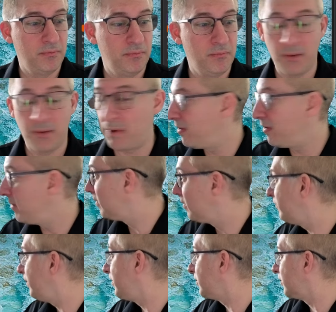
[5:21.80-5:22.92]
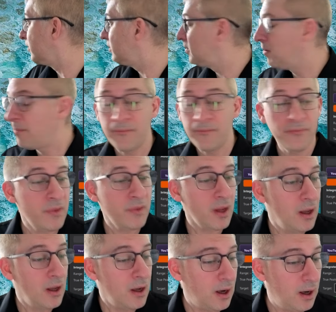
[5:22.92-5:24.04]
one of my favorite features.
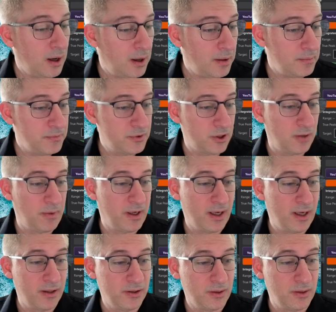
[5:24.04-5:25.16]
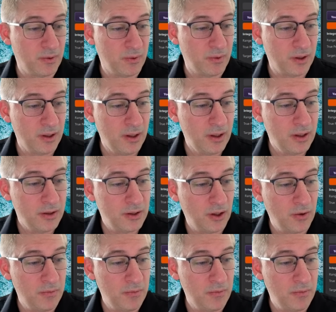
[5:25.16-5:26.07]
Sorry, my cat did something weird. So